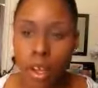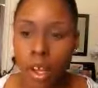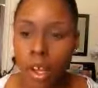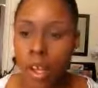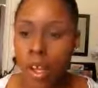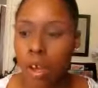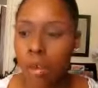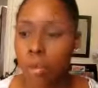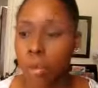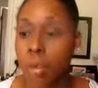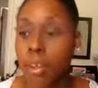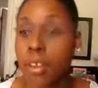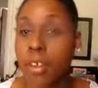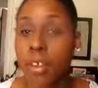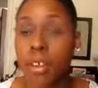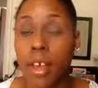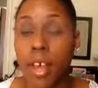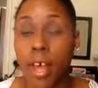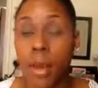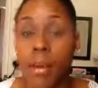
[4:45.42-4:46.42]

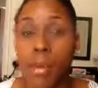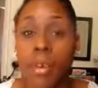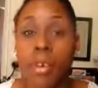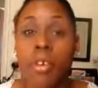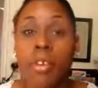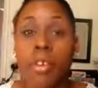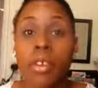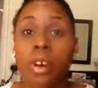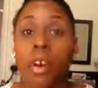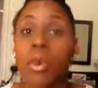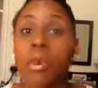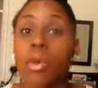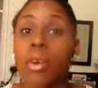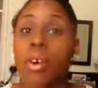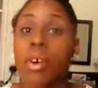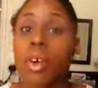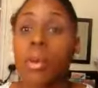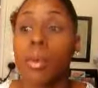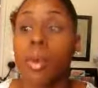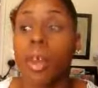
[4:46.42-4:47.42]
because um, I'm going to start
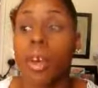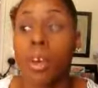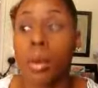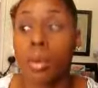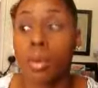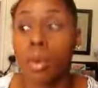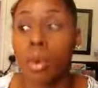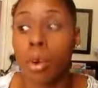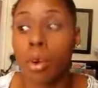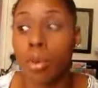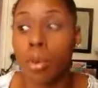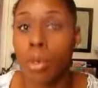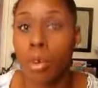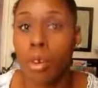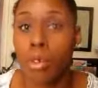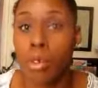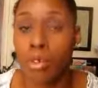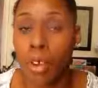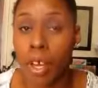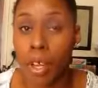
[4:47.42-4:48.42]
wearing makeup on a
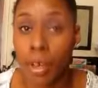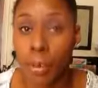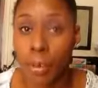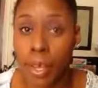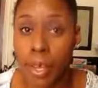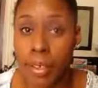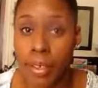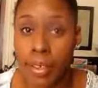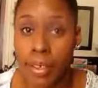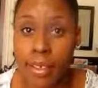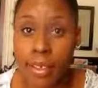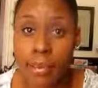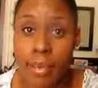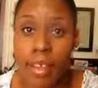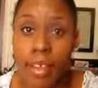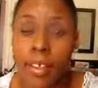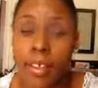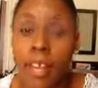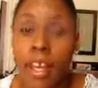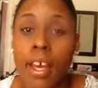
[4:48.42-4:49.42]
more of a regular basis
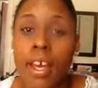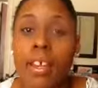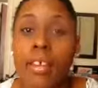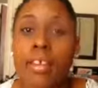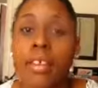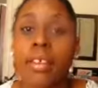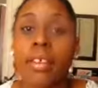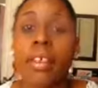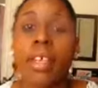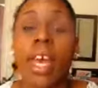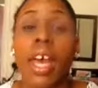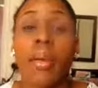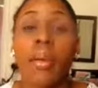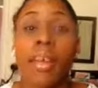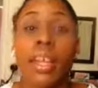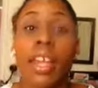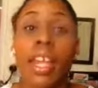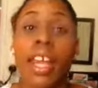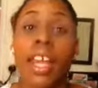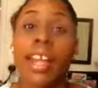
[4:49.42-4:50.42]
because I just have
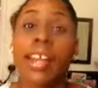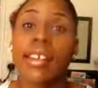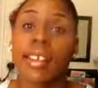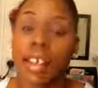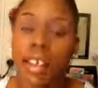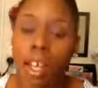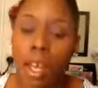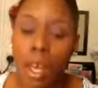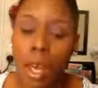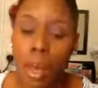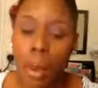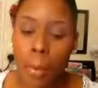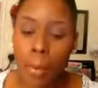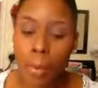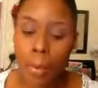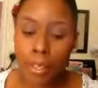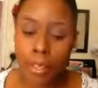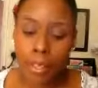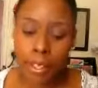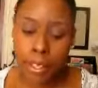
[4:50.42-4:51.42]
been lazy.
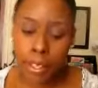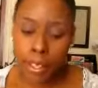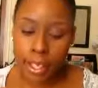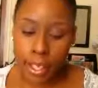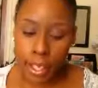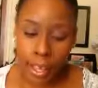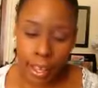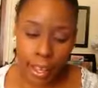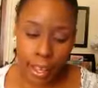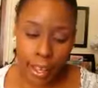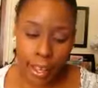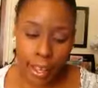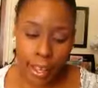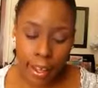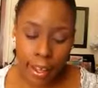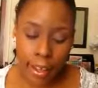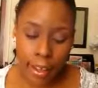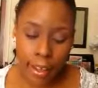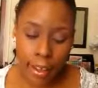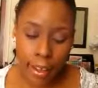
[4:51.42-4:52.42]
But
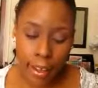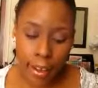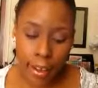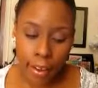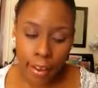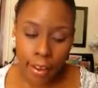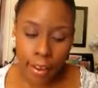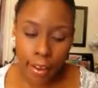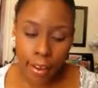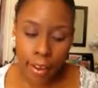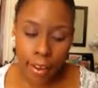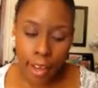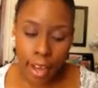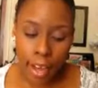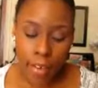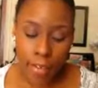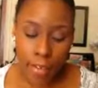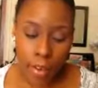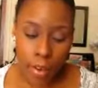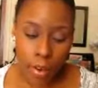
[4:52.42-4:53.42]
today,
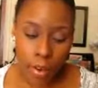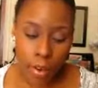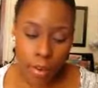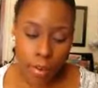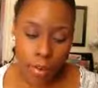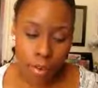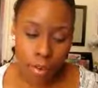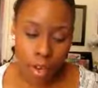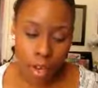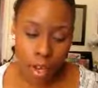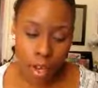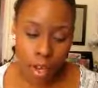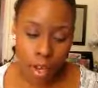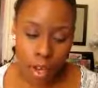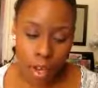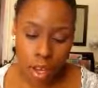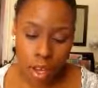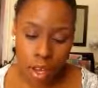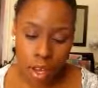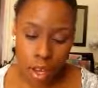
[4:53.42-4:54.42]
I found
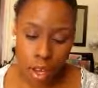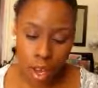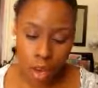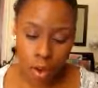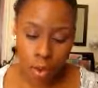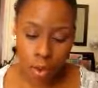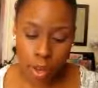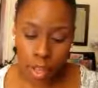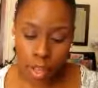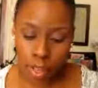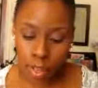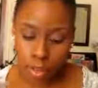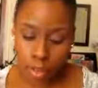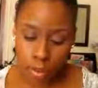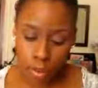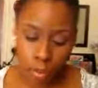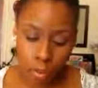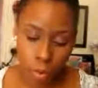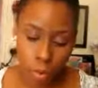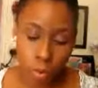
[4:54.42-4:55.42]
a way
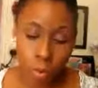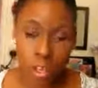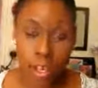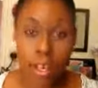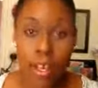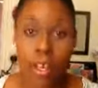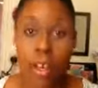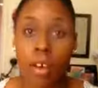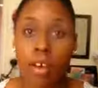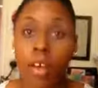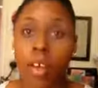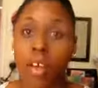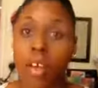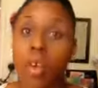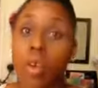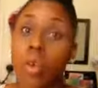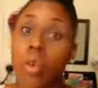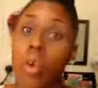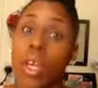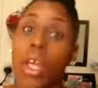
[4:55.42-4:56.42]
to work it out
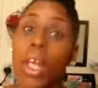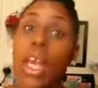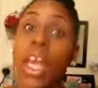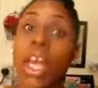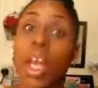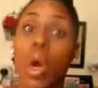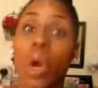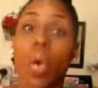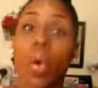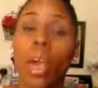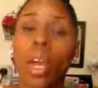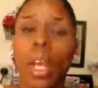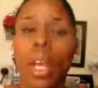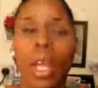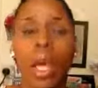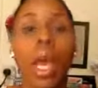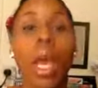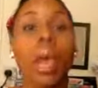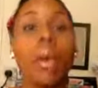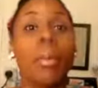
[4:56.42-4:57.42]
and do it in a
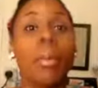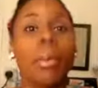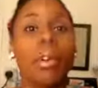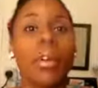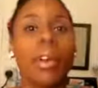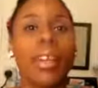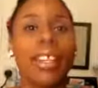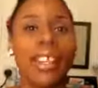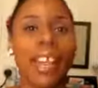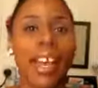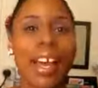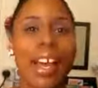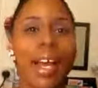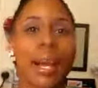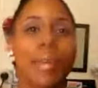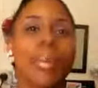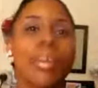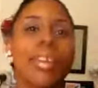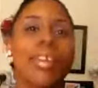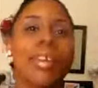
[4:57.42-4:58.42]
quick period of
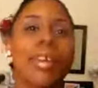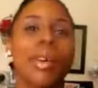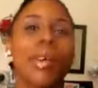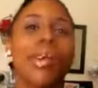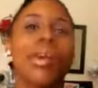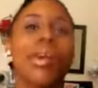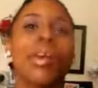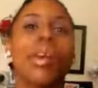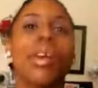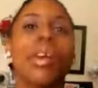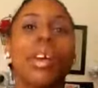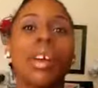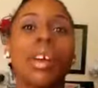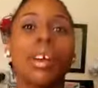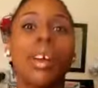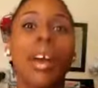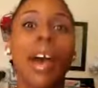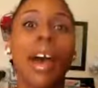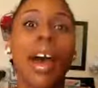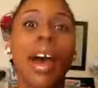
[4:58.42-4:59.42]
time. So
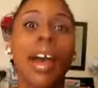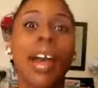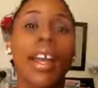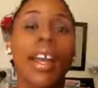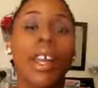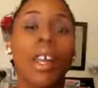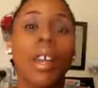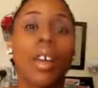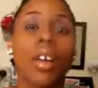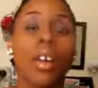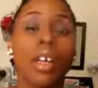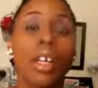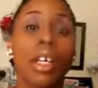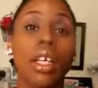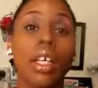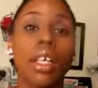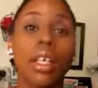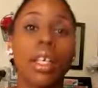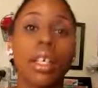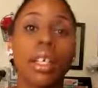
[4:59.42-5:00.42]
I can look